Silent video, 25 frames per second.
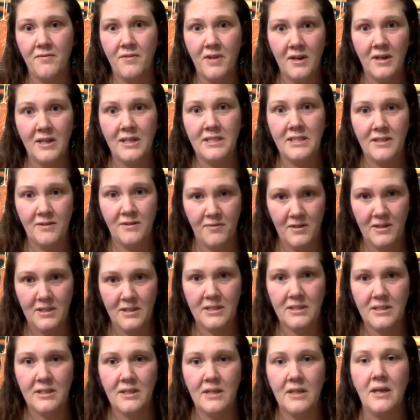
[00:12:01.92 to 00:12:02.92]
very different
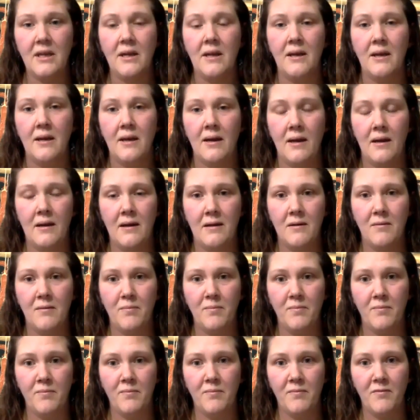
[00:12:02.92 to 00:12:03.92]

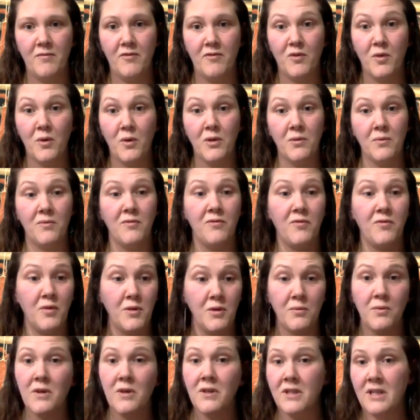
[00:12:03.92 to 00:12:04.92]
for the
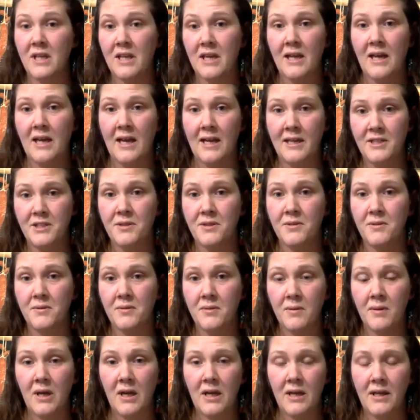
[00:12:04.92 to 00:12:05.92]
work that I do
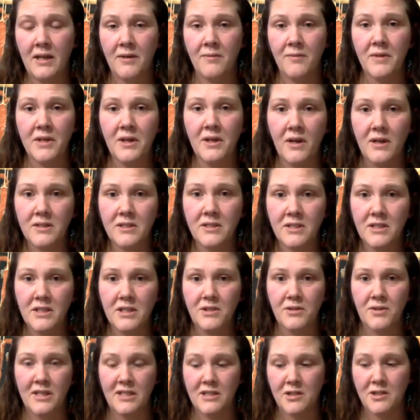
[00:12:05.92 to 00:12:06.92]
in regards to
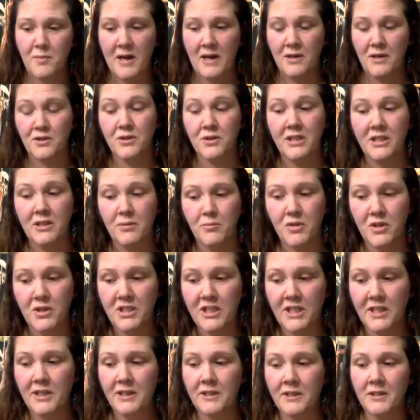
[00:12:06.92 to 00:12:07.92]
Transboundary in
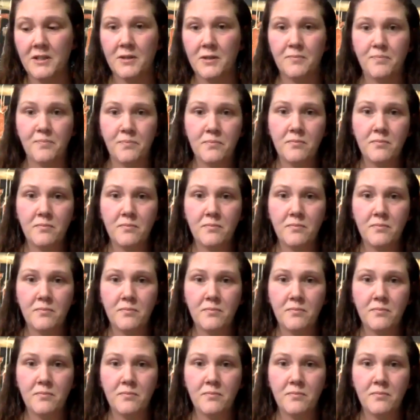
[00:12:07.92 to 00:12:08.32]
particular.